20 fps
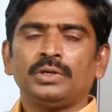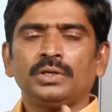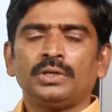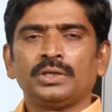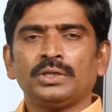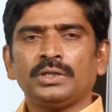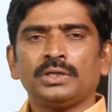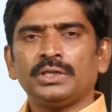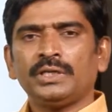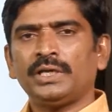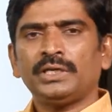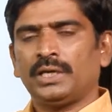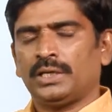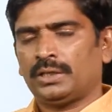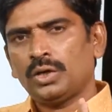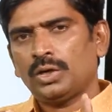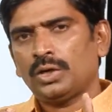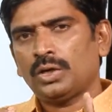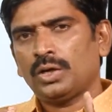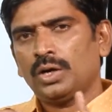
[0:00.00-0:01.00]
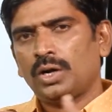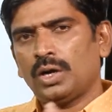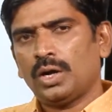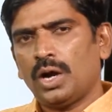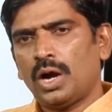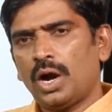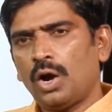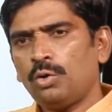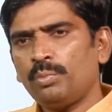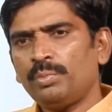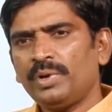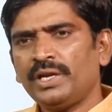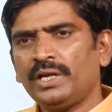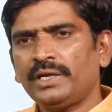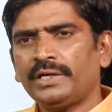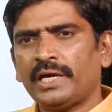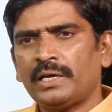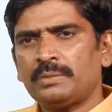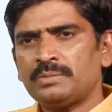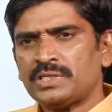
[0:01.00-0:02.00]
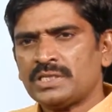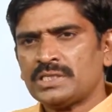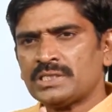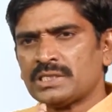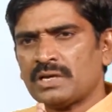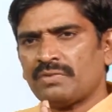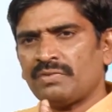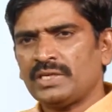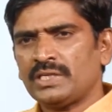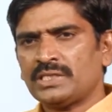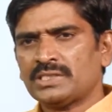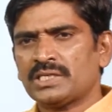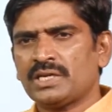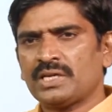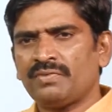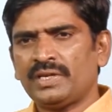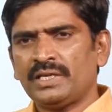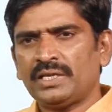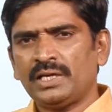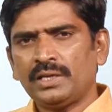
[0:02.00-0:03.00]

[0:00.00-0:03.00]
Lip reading: Here, how many times is 7 is given here?